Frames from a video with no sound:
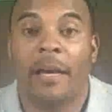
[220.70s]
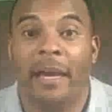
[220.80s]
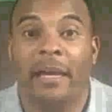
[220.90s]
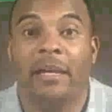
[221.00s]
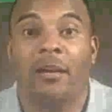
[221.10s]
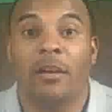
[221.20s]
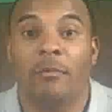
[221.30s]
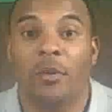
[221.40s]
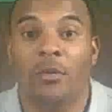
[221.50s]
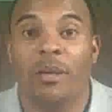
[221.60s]
Get your
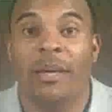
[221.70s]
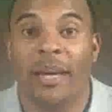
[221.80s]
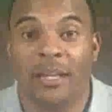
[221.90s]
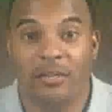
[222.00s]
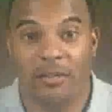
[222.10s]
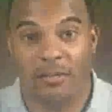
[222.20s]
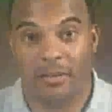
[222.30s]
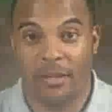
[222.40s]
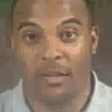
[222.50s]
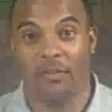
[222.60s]
communication
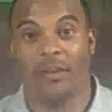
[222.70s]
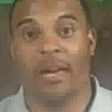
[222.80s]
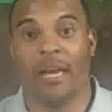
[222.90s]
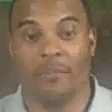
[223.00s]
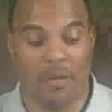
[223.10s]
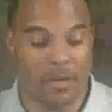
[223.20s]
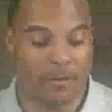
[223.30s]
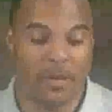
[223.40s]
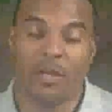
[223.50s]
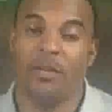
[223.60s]
skill game
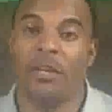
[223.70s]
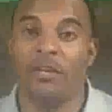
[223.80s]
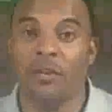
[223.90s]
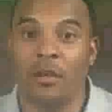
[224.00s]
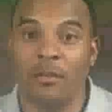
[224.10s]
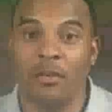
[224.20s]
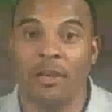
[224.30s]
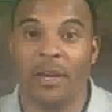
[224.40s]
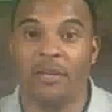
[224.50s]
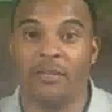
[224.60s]
up. You get your
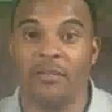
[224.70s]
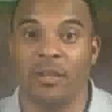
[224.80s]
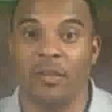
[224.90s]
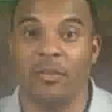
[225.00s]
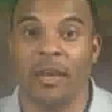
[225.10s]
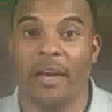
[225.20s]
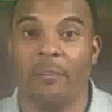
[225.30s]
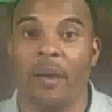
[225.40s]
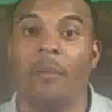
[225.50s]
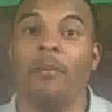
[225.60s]
communication skill
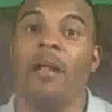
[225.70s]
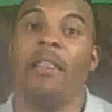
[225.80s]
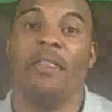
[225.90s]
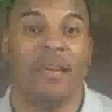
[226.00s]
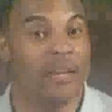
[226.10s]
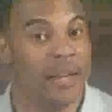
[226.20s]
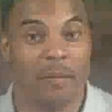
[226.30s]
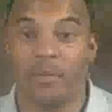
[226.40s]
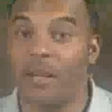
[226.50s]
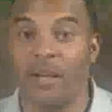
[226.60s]
game up, then
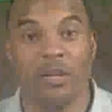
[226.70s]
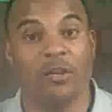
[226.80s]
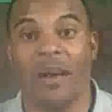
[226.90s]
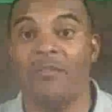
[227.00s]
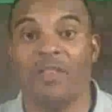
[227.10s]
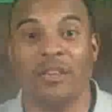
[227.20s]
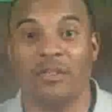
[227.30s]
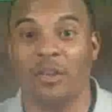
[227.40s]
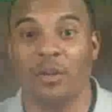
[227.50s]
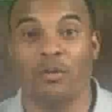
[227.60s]
I'm telling you, everything
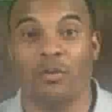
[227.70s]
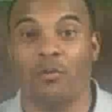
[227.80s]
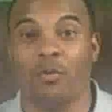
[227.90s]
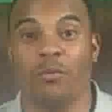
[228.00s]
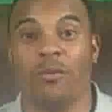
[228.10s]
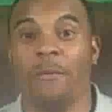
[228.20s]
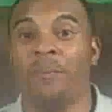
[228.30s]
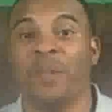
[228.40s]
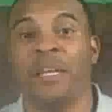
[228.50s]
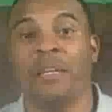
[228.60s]
is gonna go through the roof.
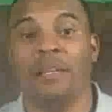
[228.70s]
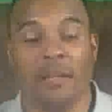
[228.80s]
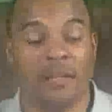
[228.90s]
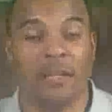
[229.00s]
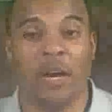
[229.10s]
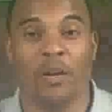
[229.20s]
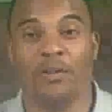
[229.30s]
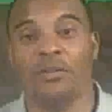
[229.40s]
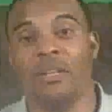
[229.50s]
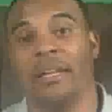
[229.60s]
The
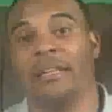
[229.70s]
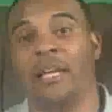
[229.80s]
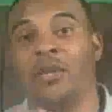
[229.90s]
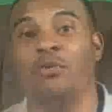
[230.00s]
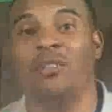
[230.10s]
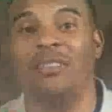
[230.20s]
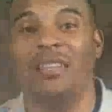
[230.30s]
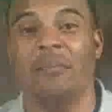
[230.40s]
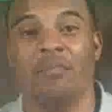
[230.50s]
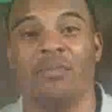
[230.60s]
author said that using
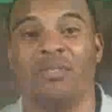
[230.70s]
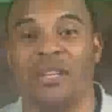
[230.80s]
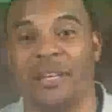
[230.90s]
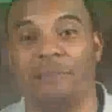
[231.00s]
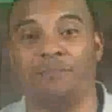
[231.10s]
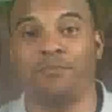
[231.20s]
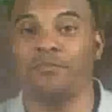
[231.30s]
10%